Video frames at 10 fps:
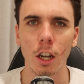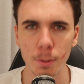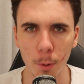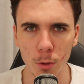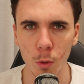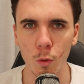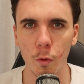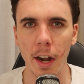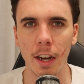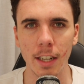I suppose we'll
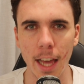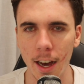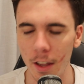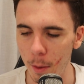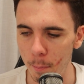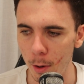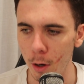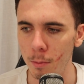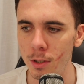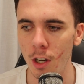round out the
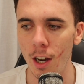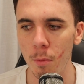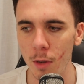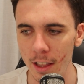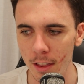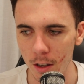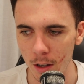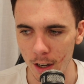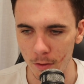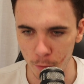bottom side with
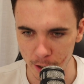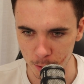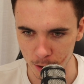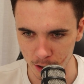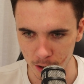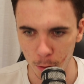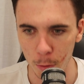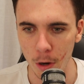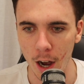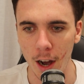Richmond,
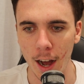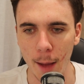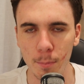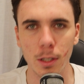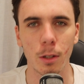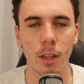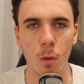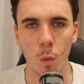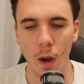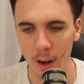who are absolutely
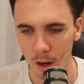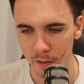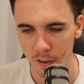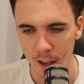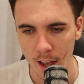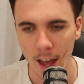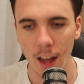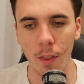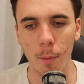way off at the